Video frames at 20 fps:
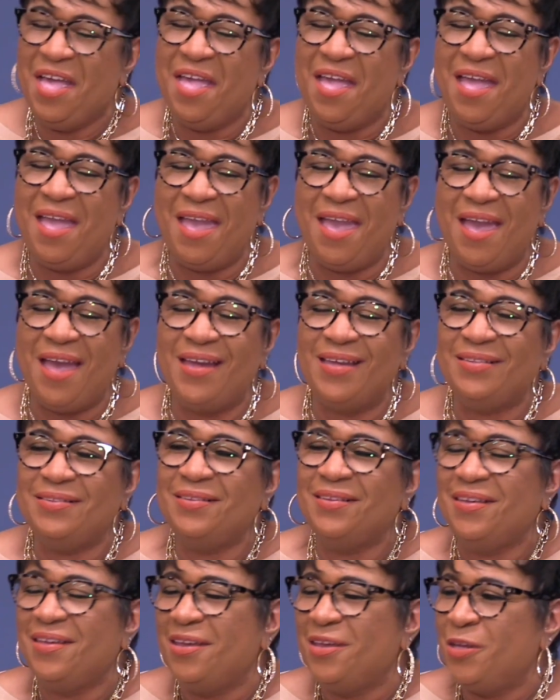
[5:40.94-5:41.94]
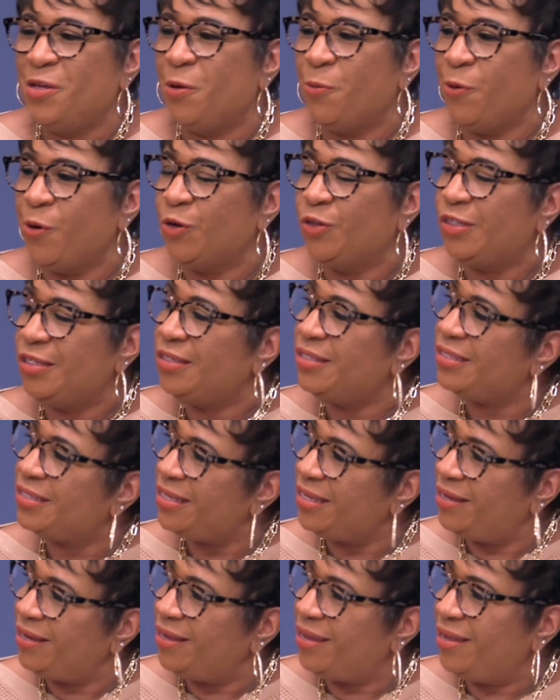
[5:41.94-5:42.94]
and you're
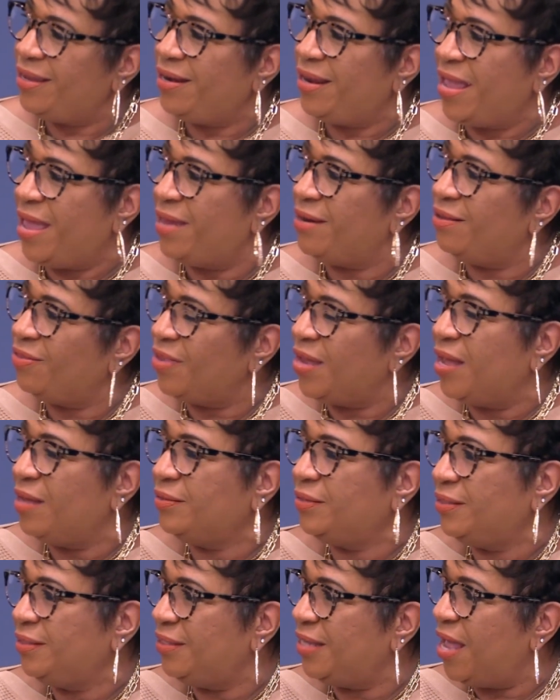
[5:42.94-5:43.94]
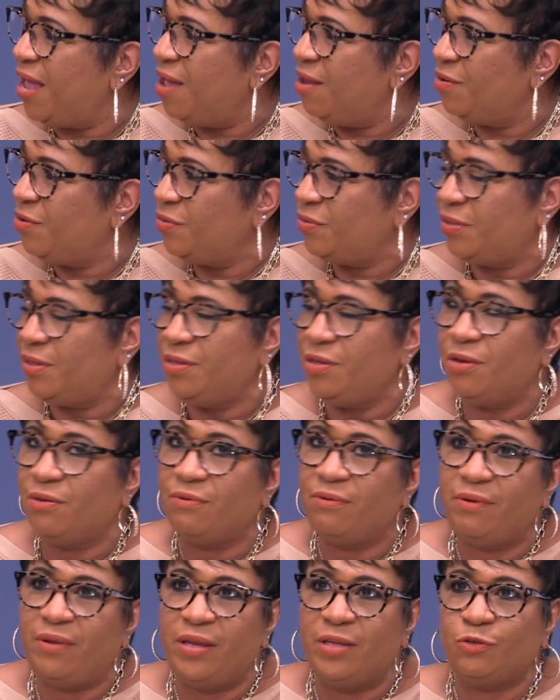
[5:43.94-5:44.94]
purchasing it at $1,000 and
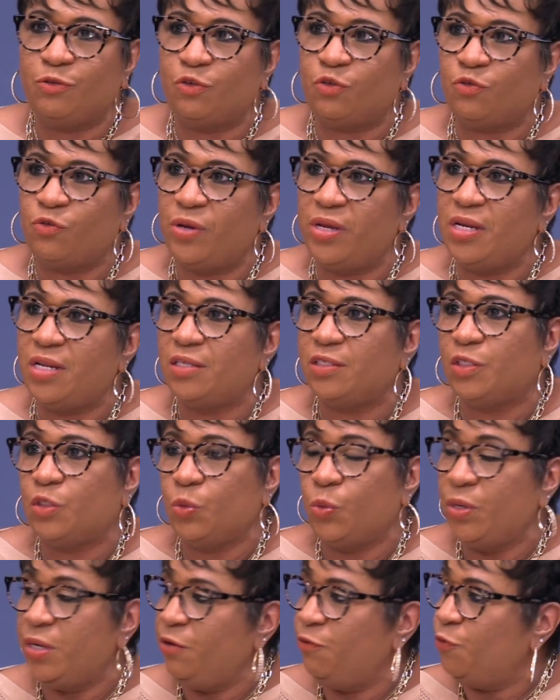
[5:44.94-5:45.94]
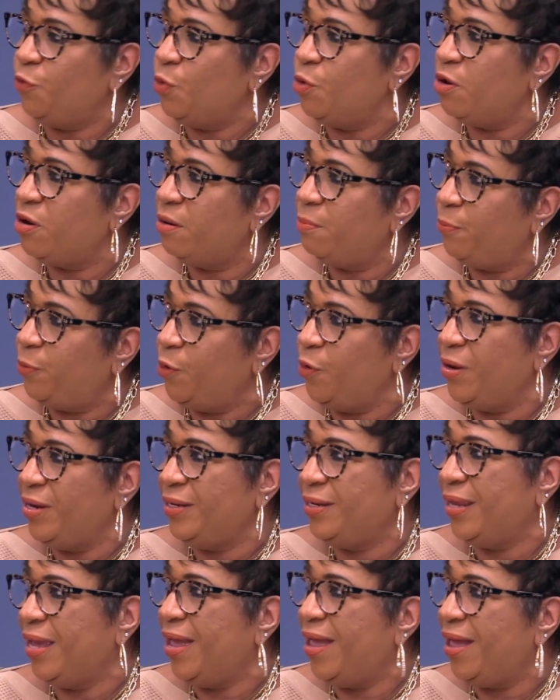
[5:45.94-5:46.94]
your interest rate is
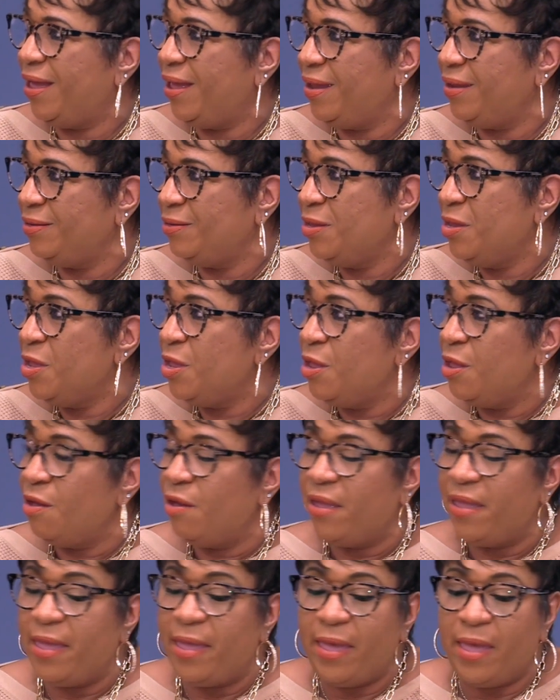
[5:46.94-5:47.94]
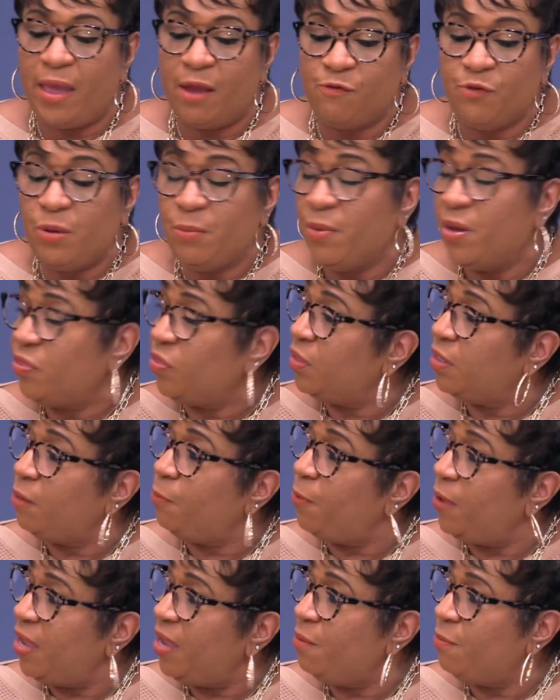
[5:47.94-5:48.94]
24.9. Every monthly
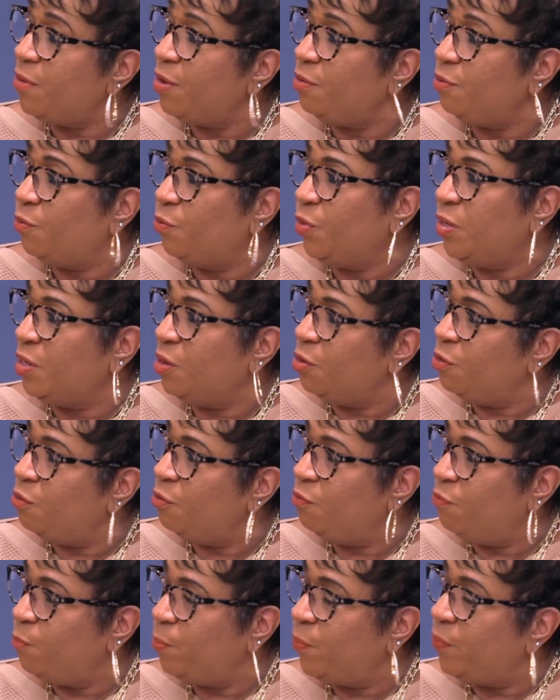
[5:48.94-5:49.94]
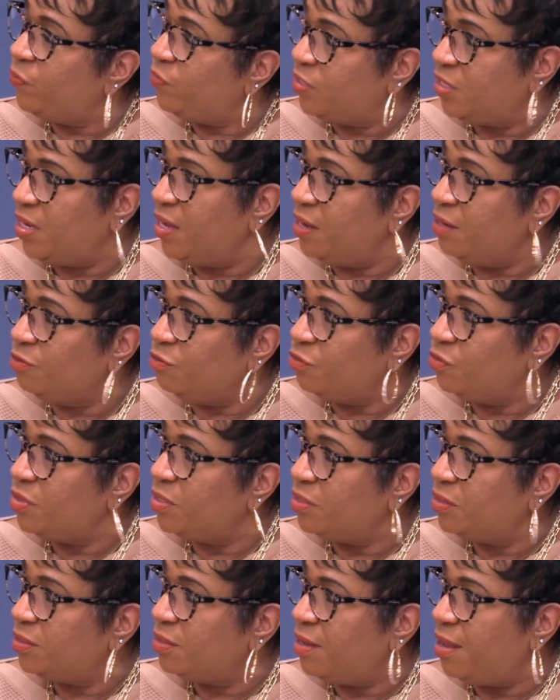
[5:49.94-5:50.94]
payment would go to
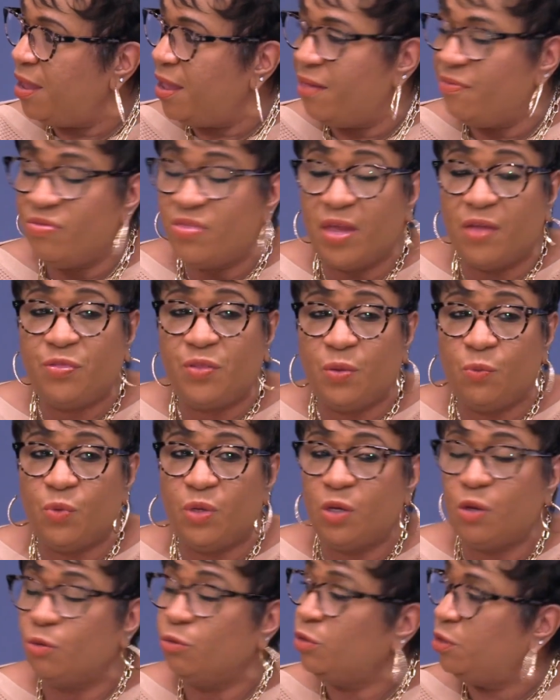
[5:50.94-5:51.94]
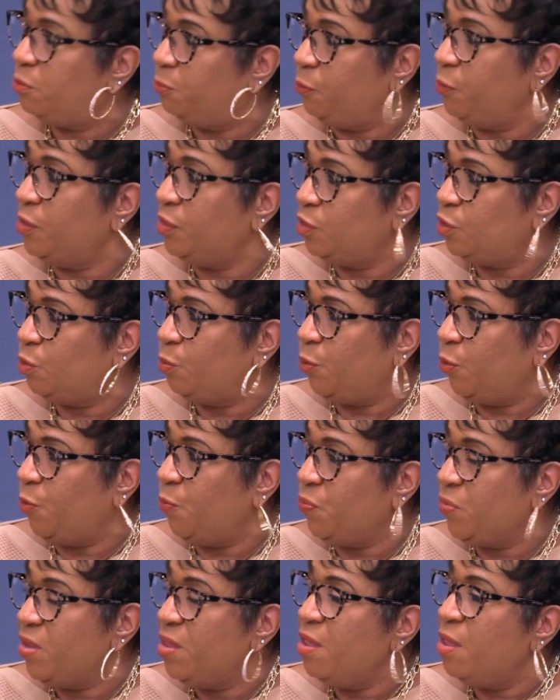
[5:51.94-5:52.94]
interest and nothing would go to principal.
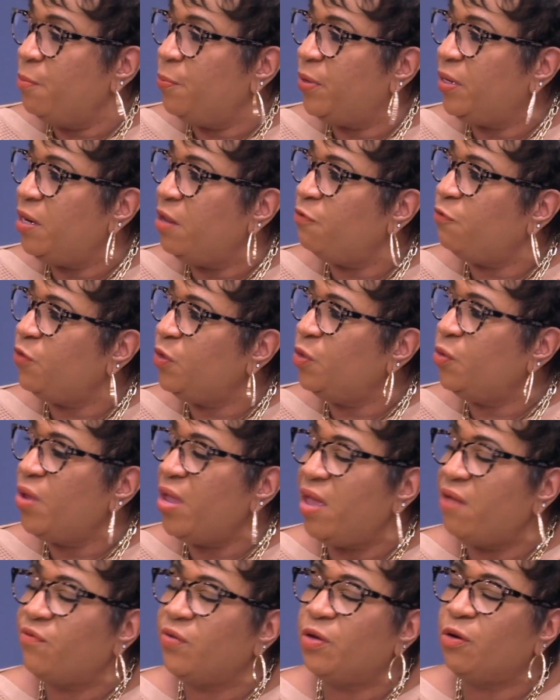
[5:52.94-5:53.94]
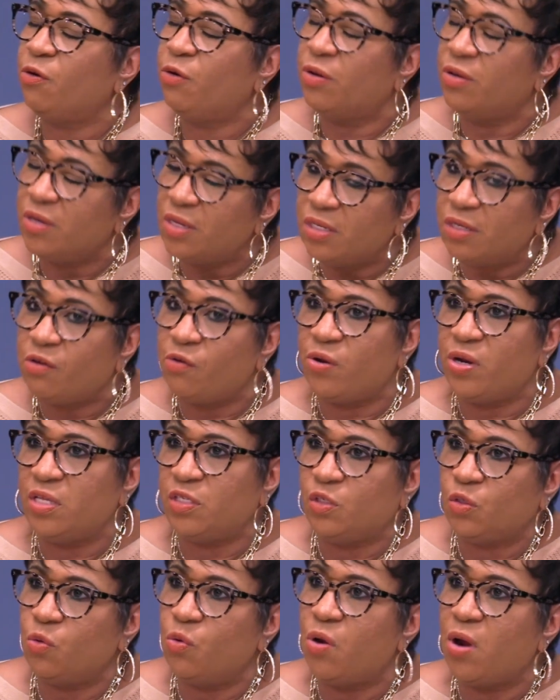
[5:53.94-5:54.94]
But if you have a good credit
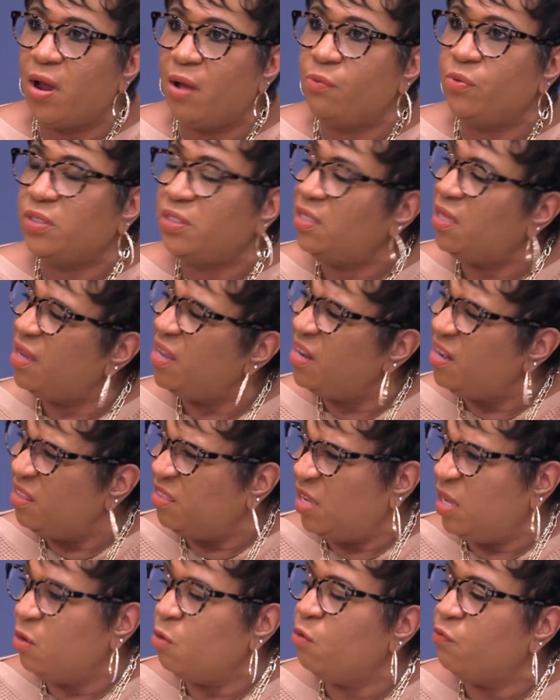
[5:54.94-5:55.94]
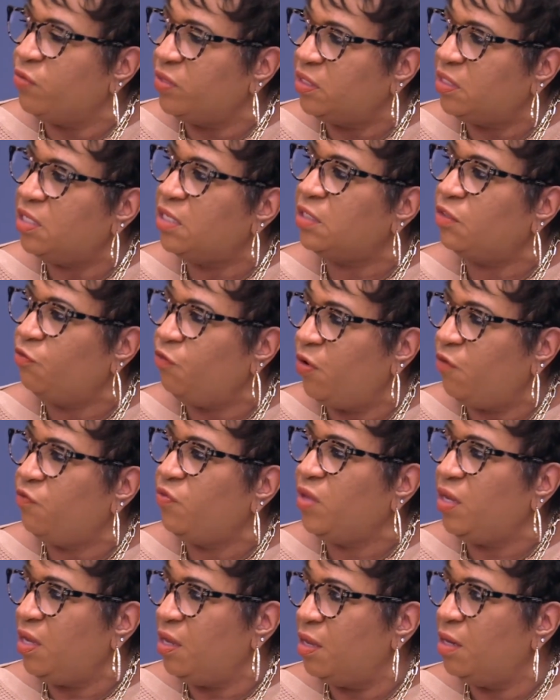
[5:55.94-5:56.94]
score, I would say anything over
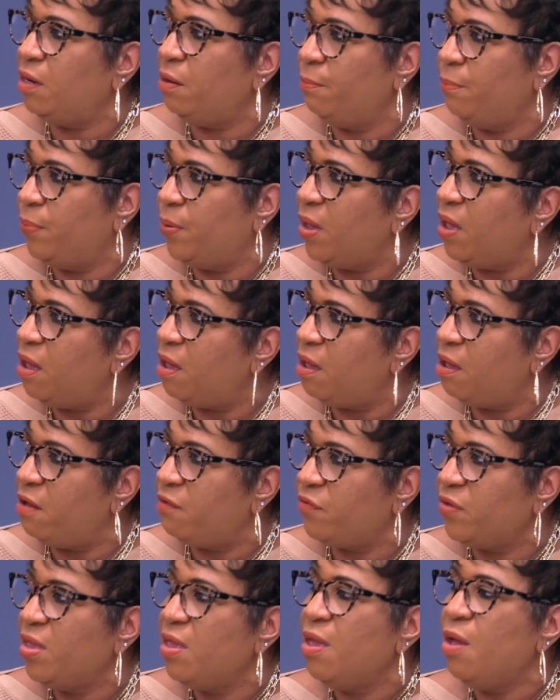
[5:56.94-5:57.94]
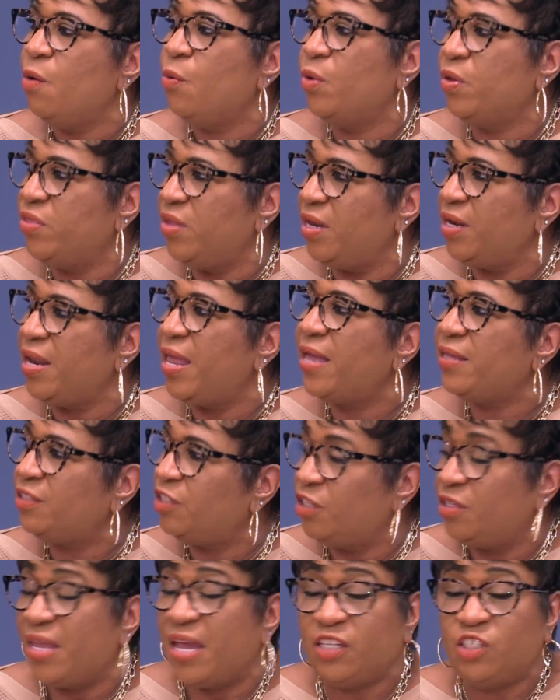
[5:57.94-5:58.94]
650 and above, well then
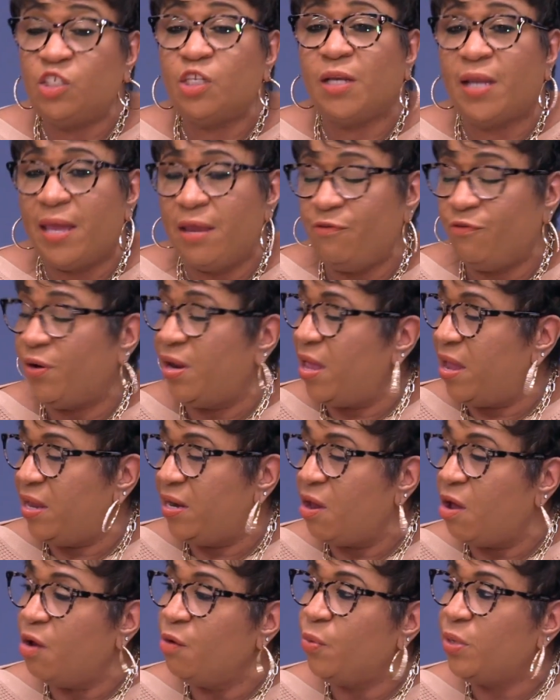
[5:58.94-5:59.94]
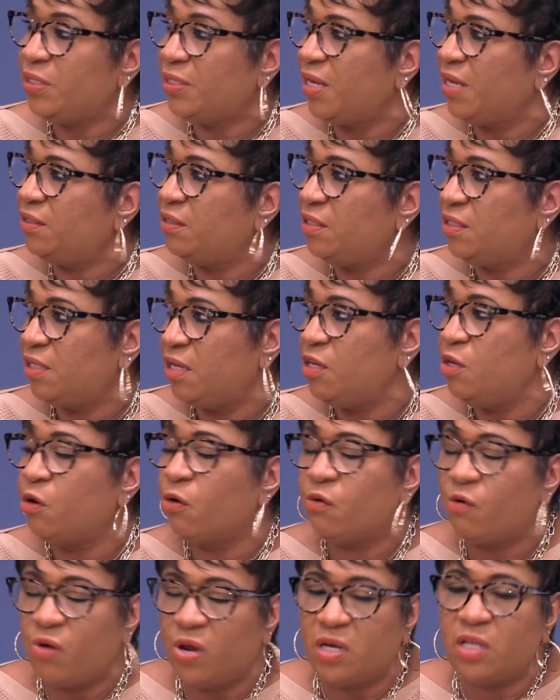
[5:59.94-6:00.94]
that's your lifeline. I always like to say your
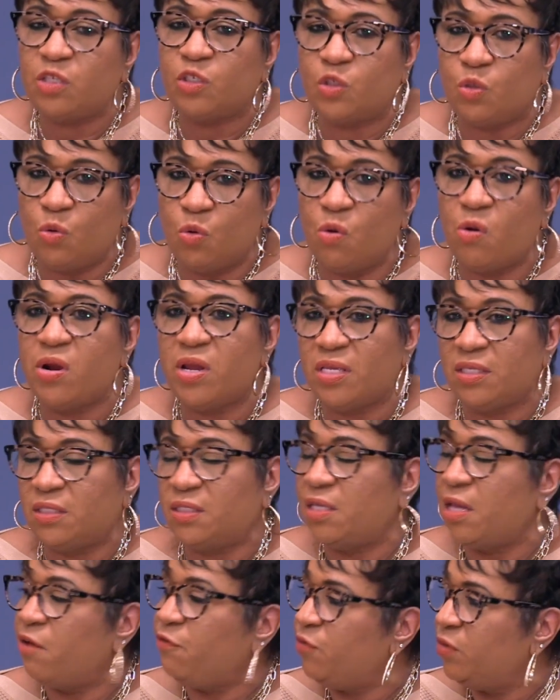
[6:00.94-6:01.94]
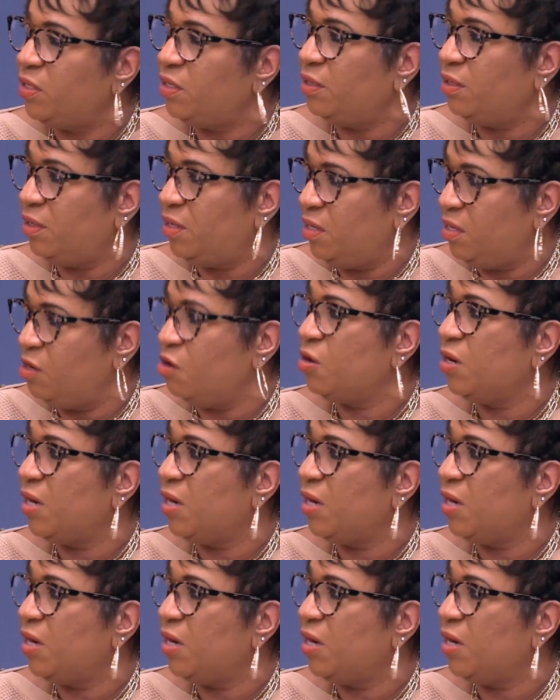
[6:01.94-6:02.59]
credit score is definitely your